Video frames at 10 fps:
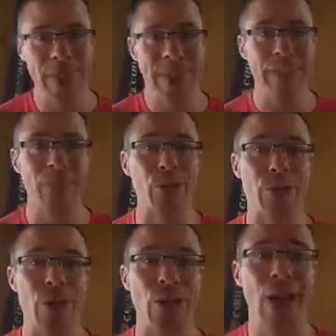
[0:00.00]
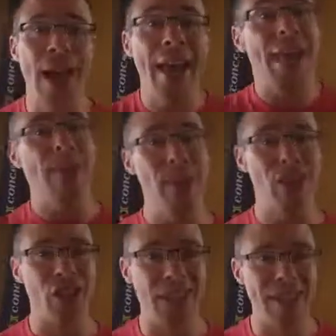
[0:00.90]
There's also
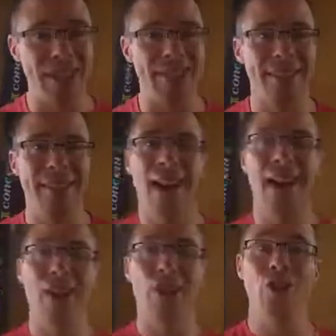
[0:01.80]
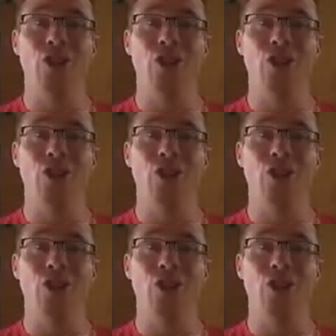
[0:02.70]
epigenetics, how your